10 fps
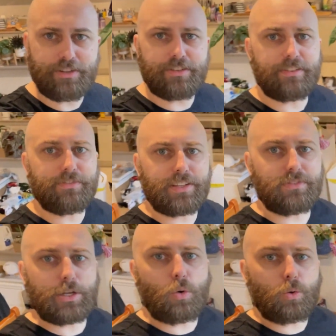This is
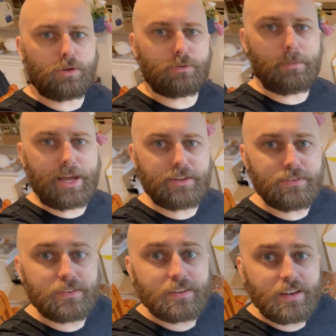effectively all that
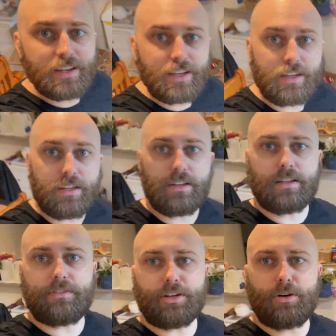remains in the
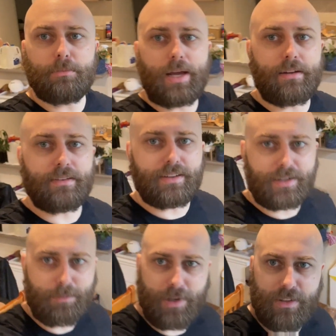living room, and
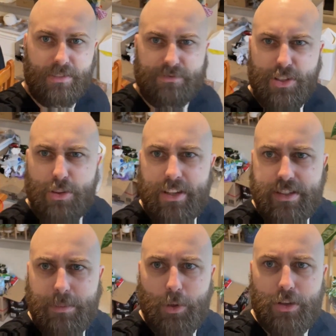a few things
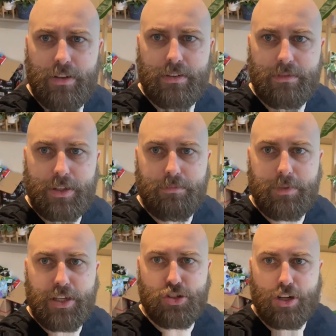up on the
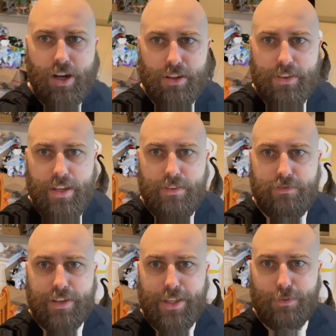kitchen island there.
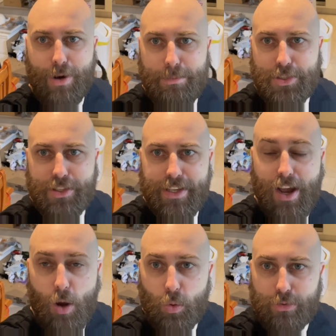Forget the rubbish there.
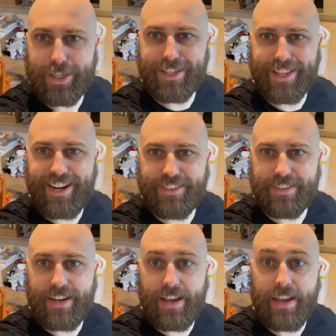I will take that out
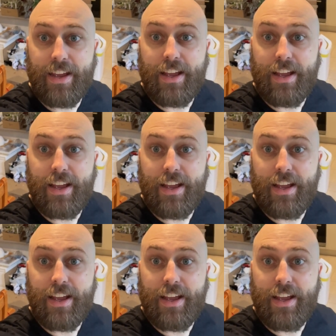today.